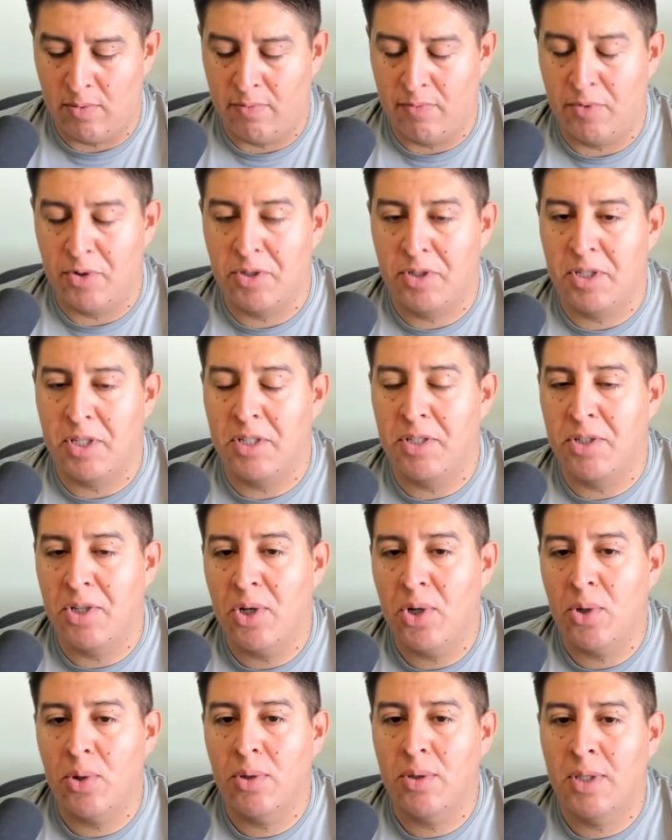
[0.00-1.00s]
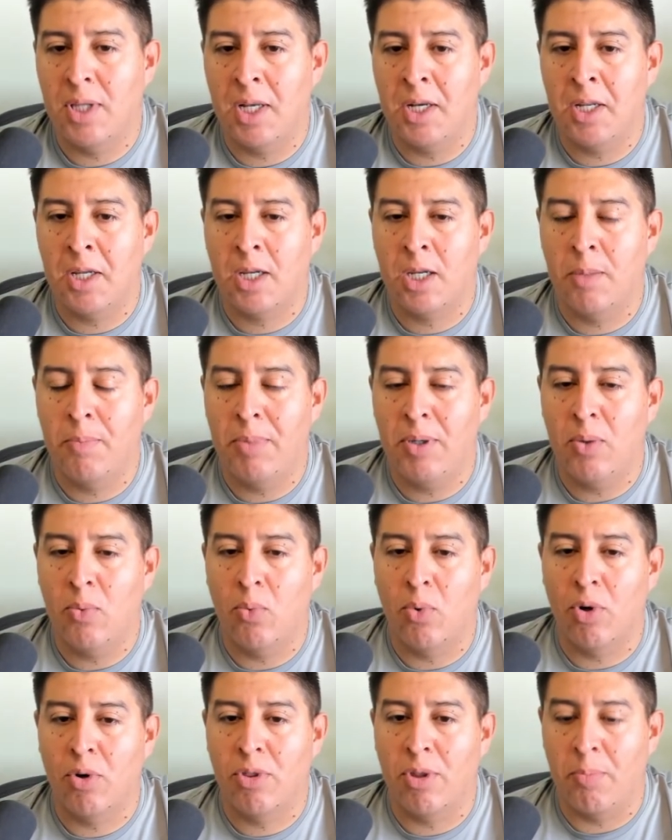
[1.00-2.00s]
0, then it could be
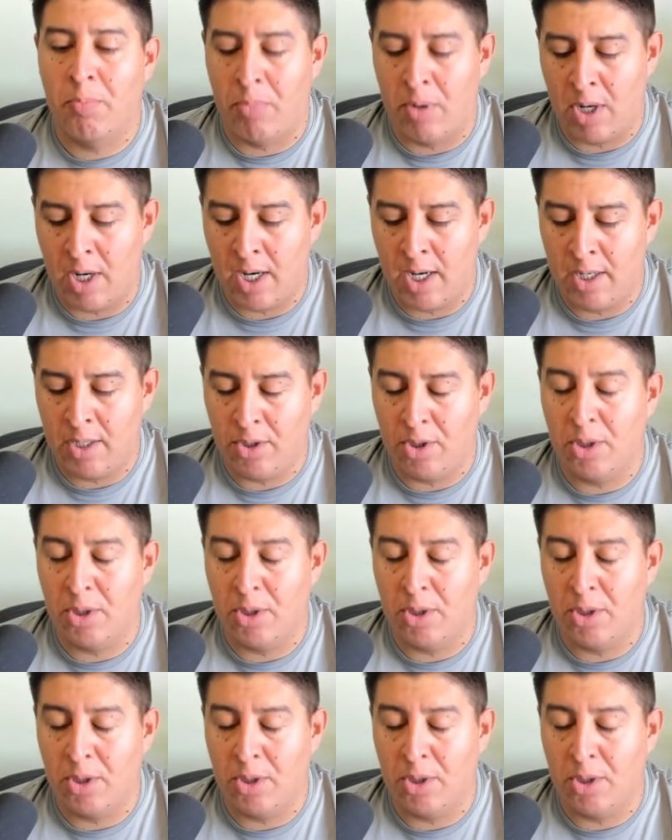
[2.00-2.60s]
worth a pawn.